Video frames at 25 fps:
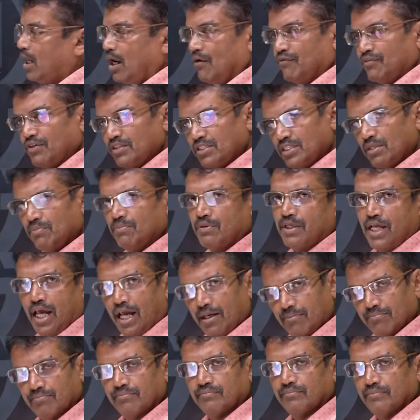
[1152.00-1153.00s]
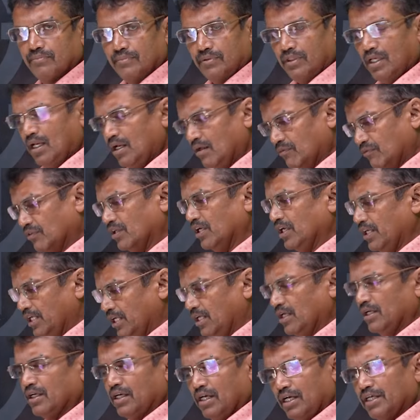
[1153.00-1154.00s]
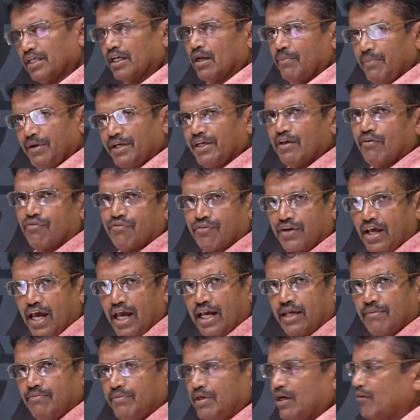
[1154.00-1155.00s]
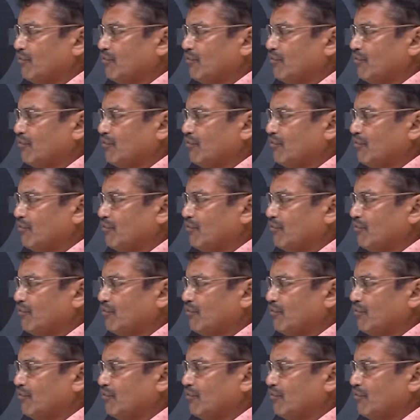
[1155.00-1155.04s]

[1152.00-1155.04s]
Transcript: After some time, after a little bit of time,